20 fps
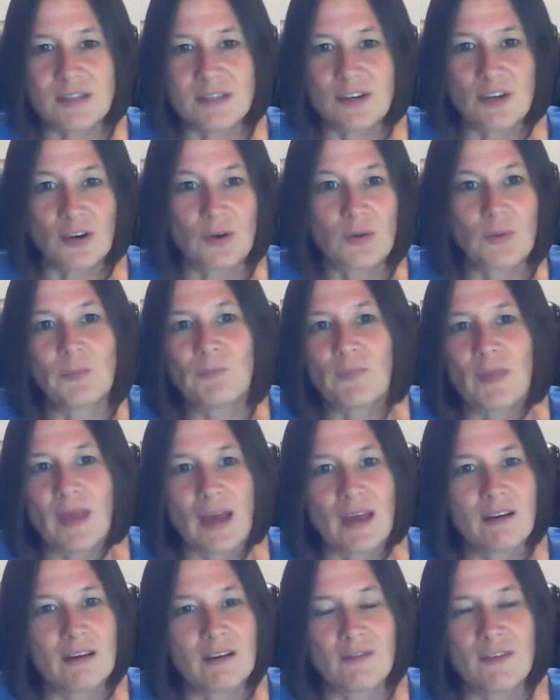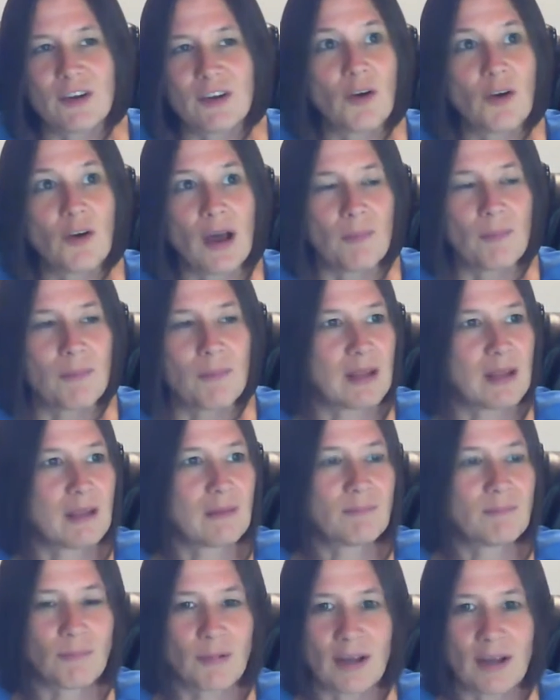You know, I don't even know how
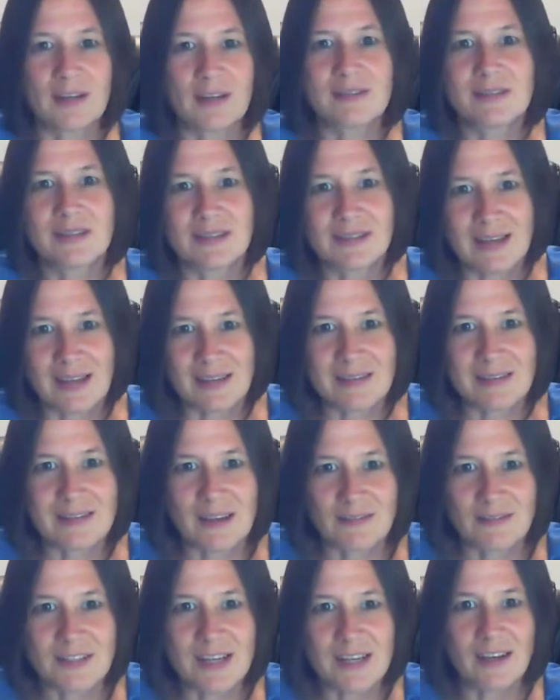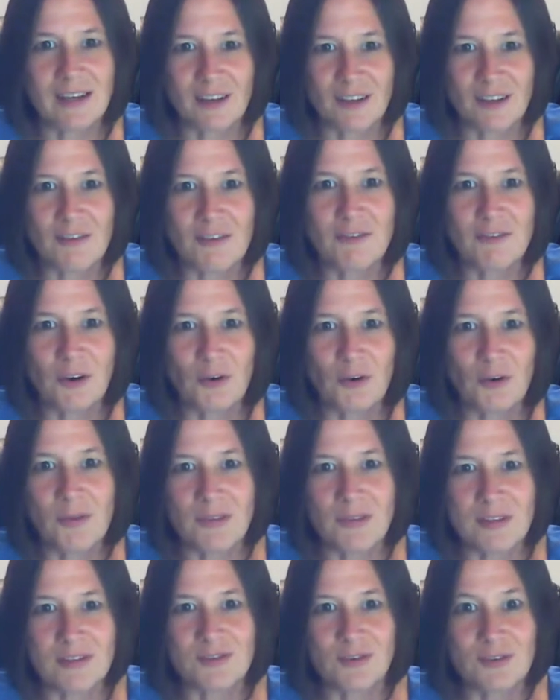many pregnancy tests I've taken on the phone
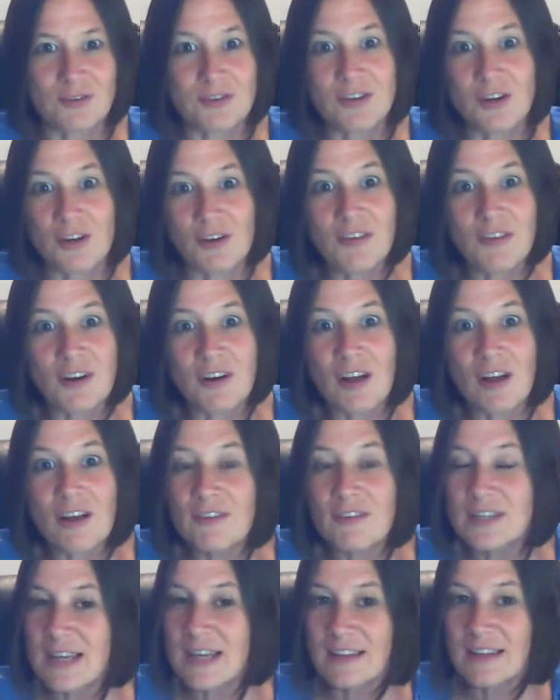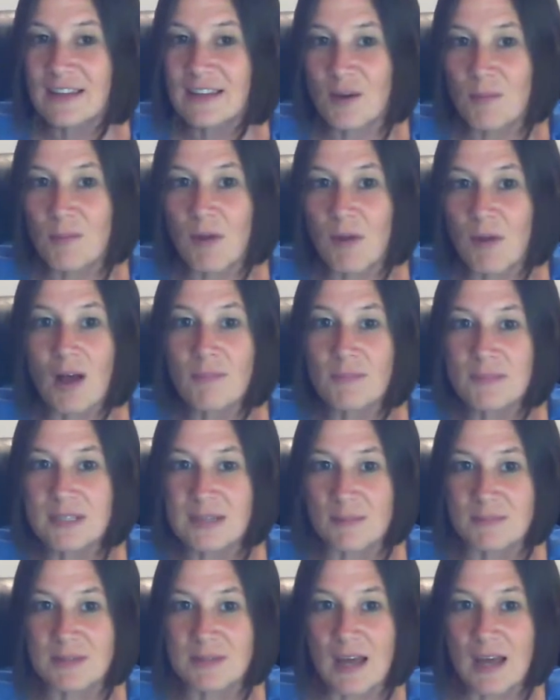with these girls, you know, and they're not even telling their moms
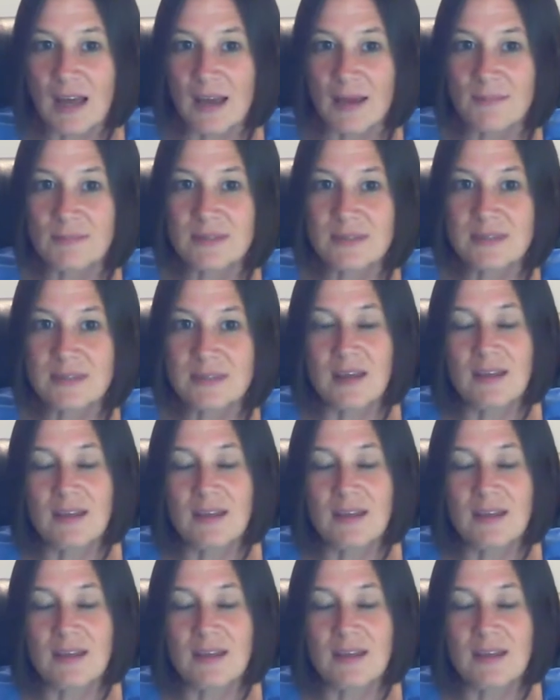sometimes.